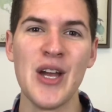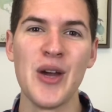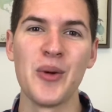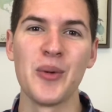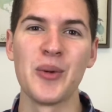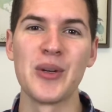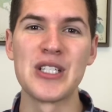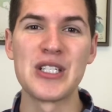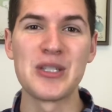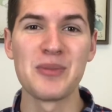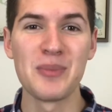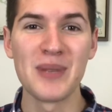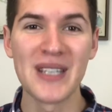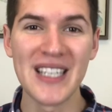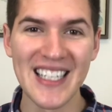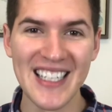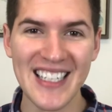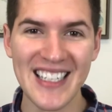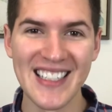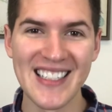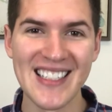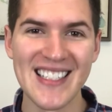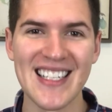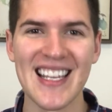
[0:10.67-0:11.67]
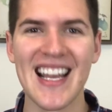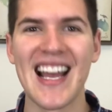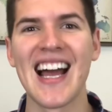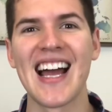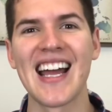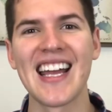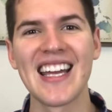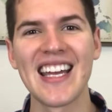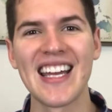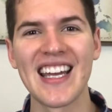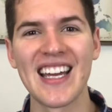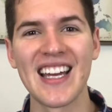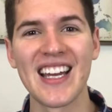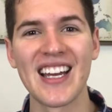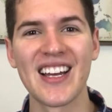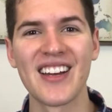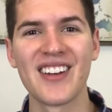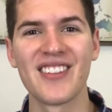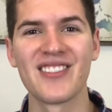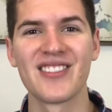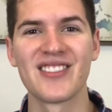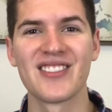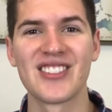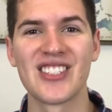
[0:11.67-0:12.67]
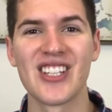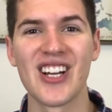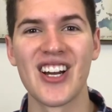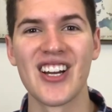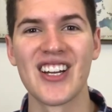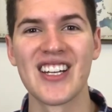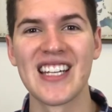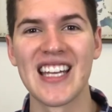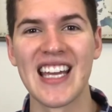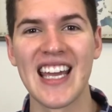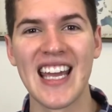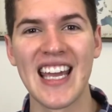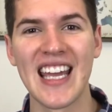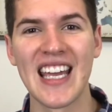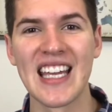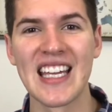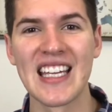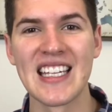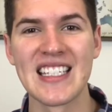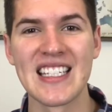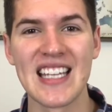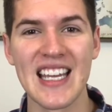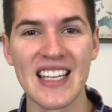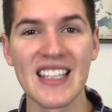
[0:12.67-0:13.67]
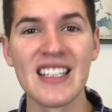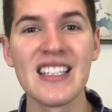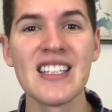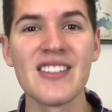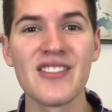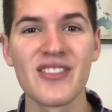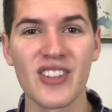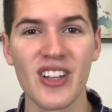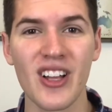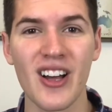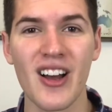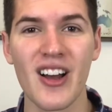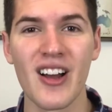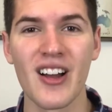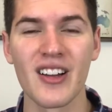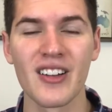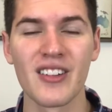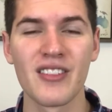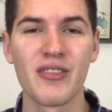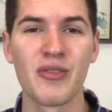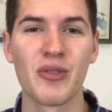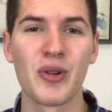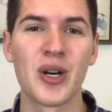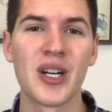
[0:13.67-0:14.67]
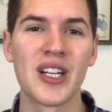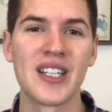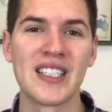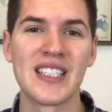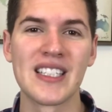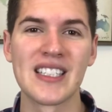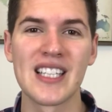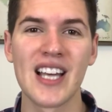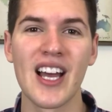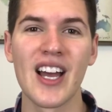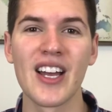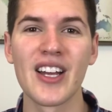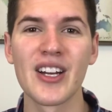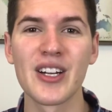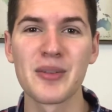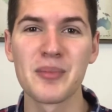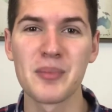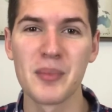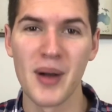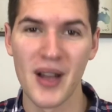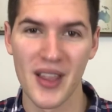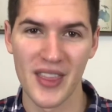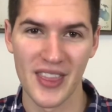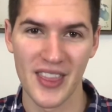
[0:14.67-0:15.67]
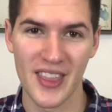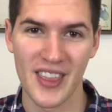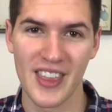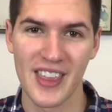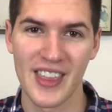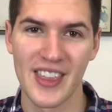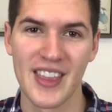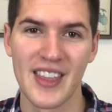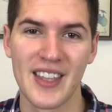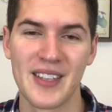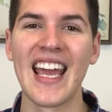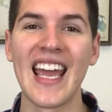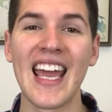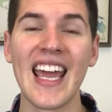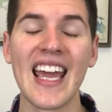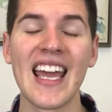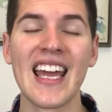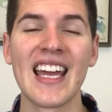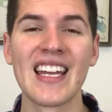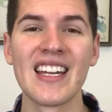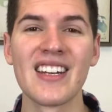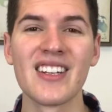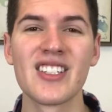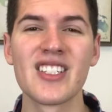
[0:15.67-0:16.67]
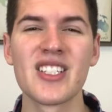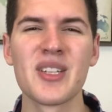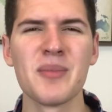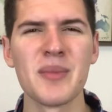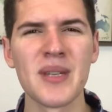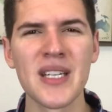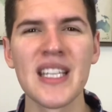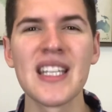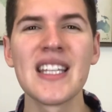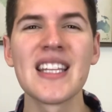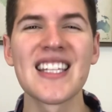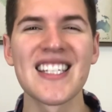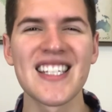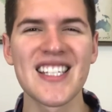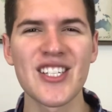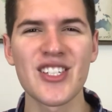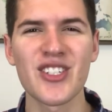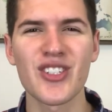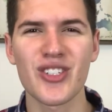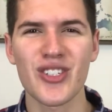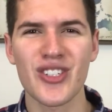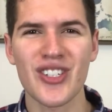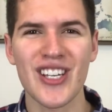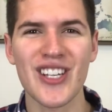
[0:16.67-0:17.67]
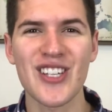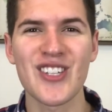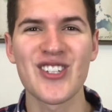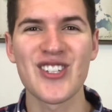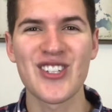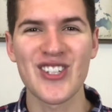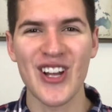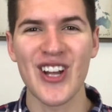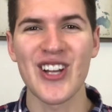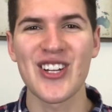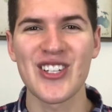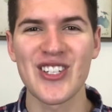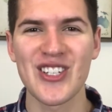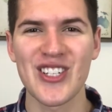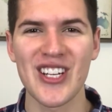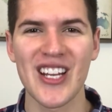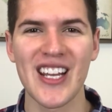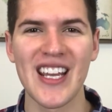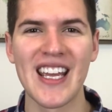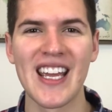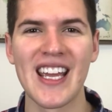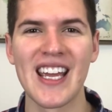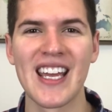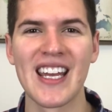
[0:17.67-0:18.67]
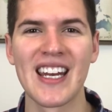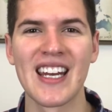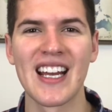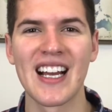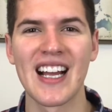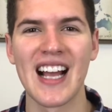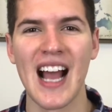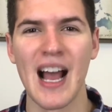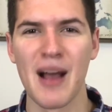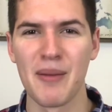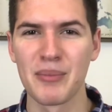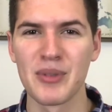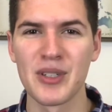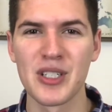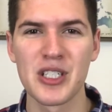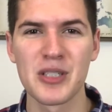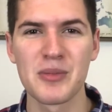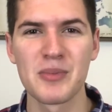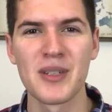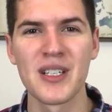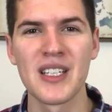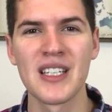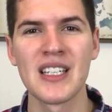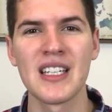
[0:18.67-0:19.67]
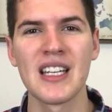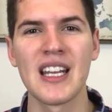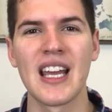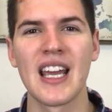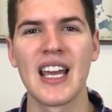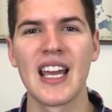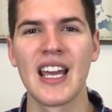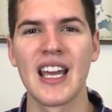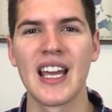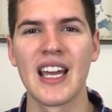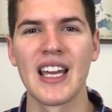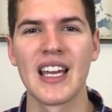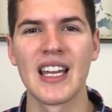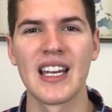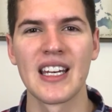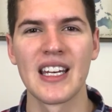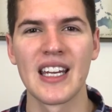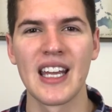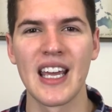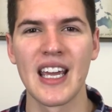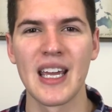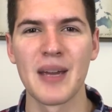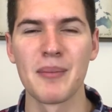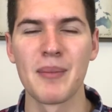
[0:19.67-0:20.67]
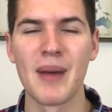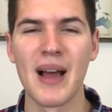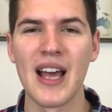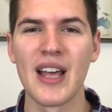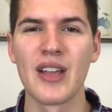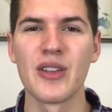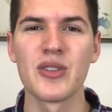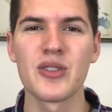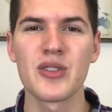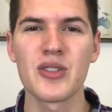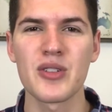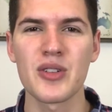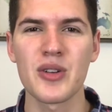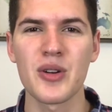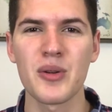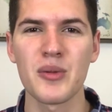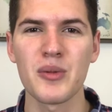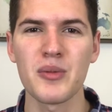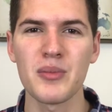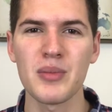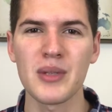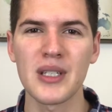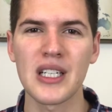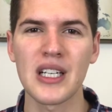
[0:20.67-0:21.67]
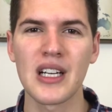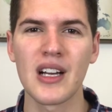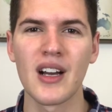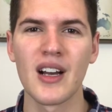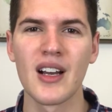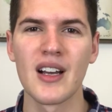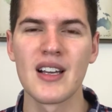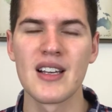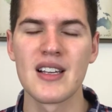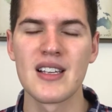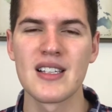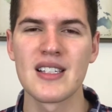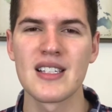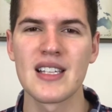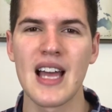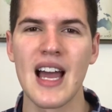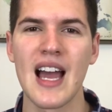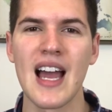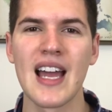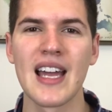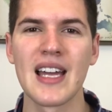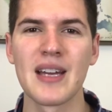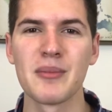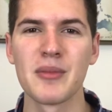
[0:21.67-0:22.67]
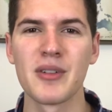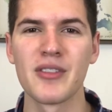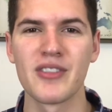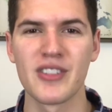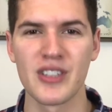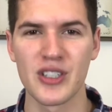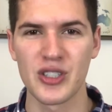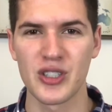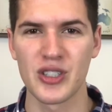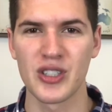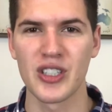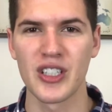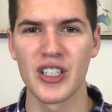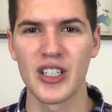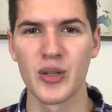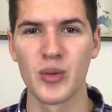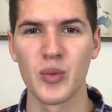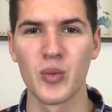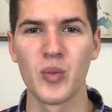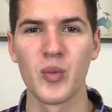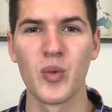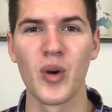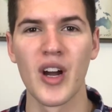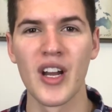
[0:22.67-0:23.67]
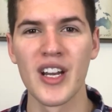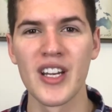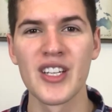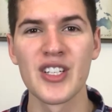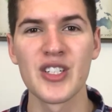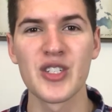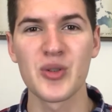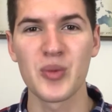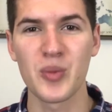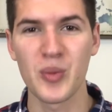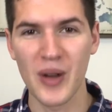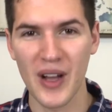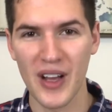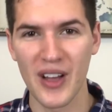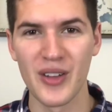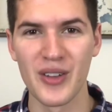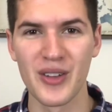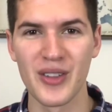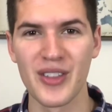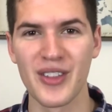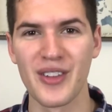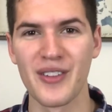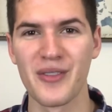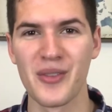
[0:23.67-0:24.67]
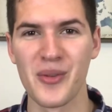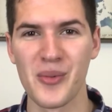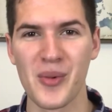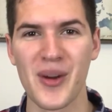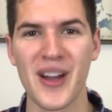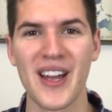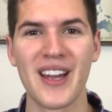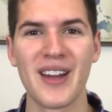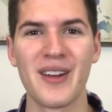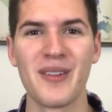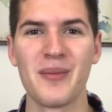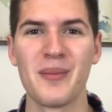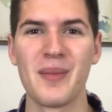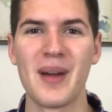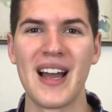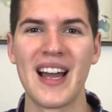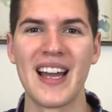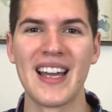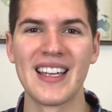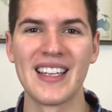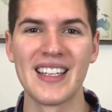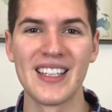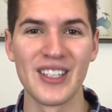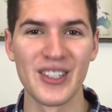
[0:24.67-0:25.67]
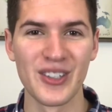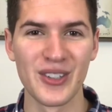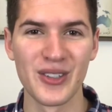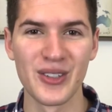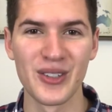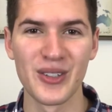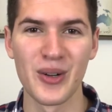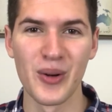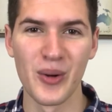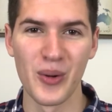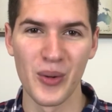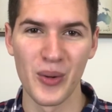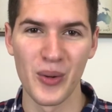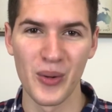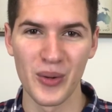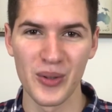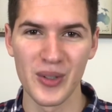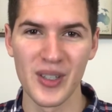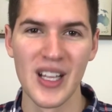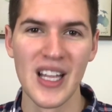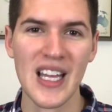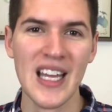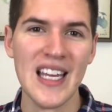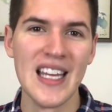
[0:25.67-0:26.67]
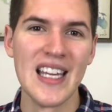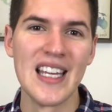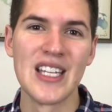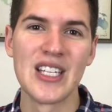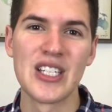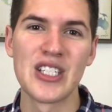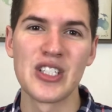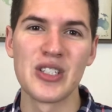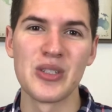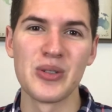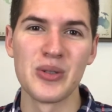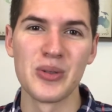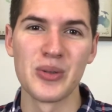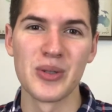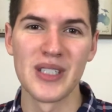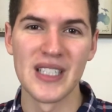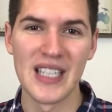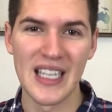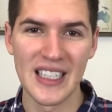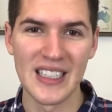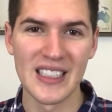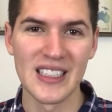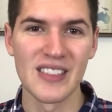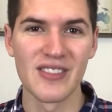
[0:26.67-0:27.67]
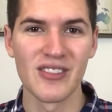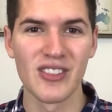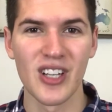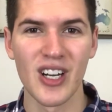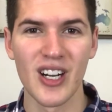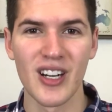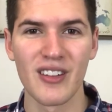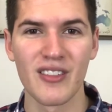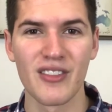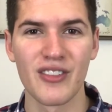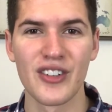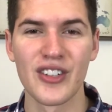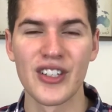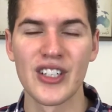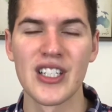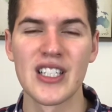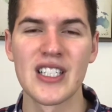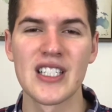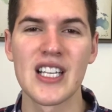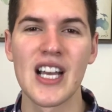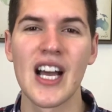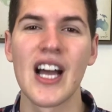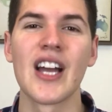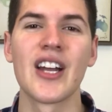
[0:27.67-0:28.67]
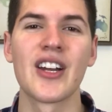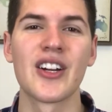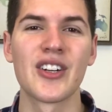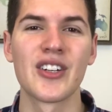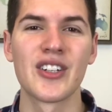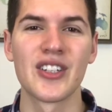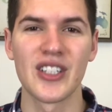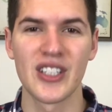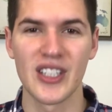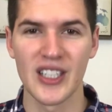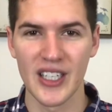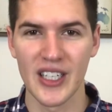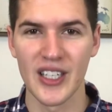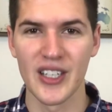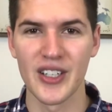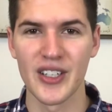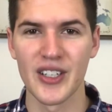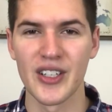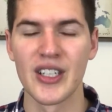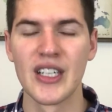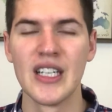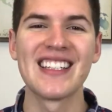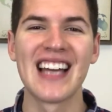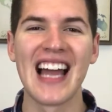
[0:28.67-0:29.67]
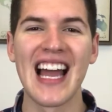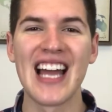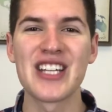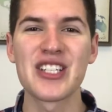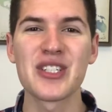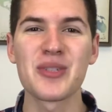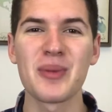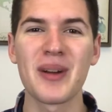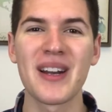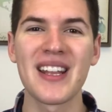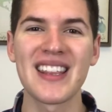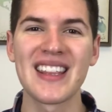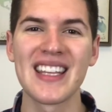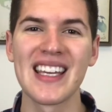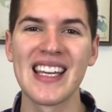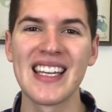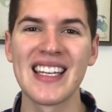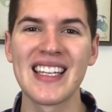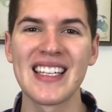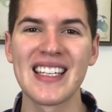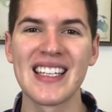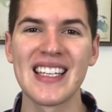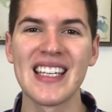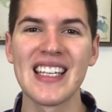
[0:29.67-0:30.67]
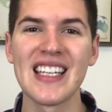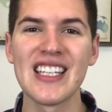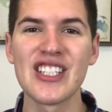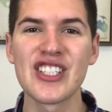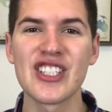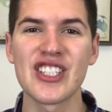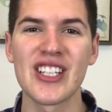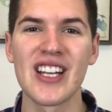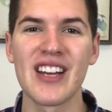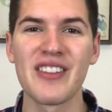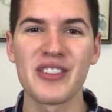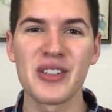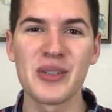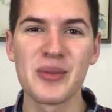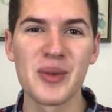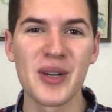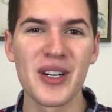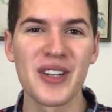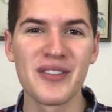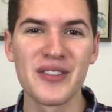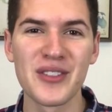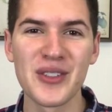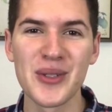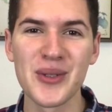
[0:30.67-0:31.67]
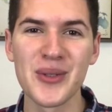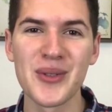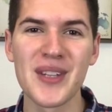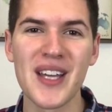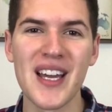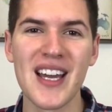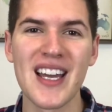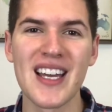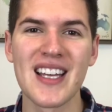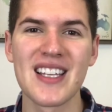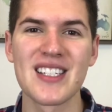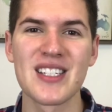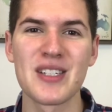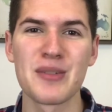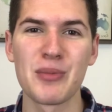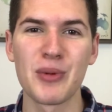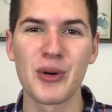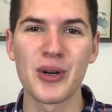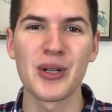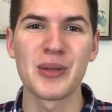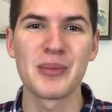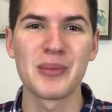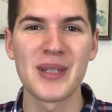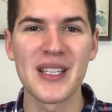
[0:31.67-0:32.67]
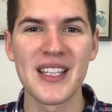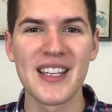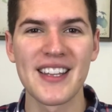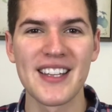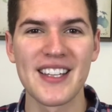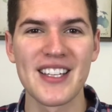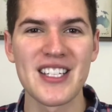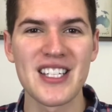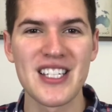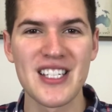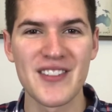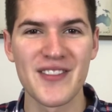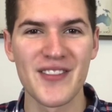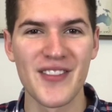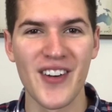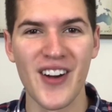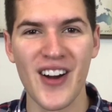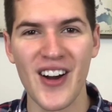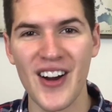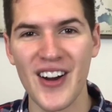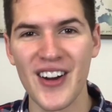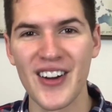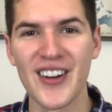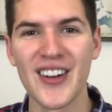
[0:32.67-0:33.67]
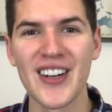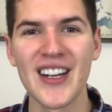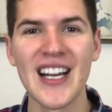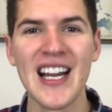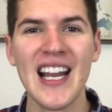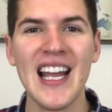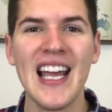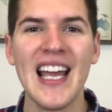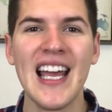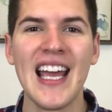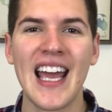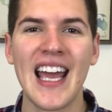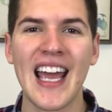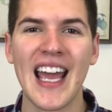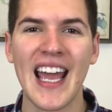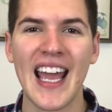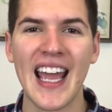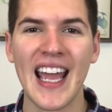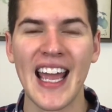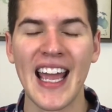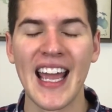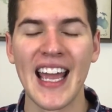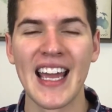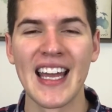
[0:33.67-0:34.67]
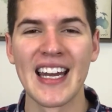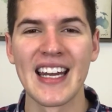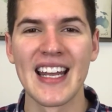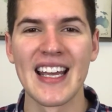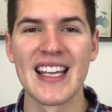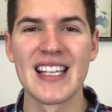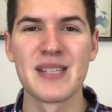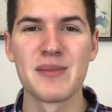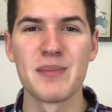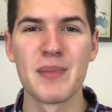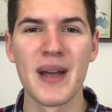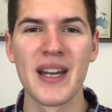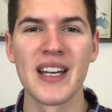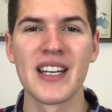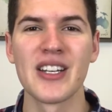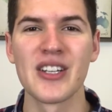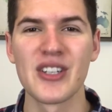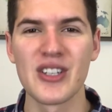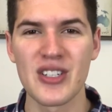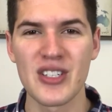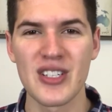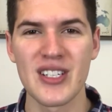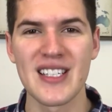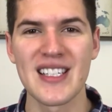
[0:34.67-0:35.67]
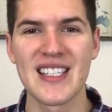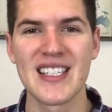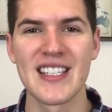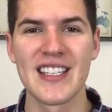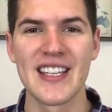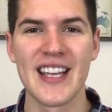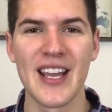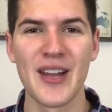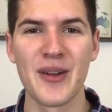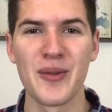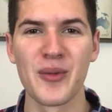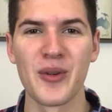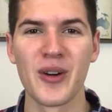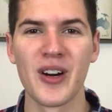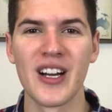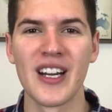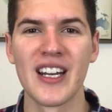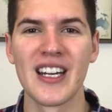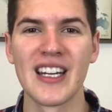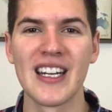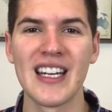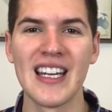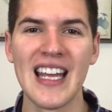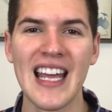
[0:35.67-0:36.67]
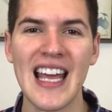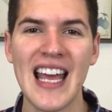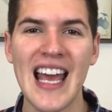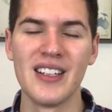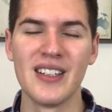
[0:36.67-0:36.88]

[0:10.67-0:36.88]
Which means I have done a daily vlog for an entire month. And to me, this is just like such an accomplishment and a milestone because I am officially one twelfth of the way of my year goal to do a daily vlog for an entire year. I just want to thank each and every one of you that has supported me thus far and has been here since day one.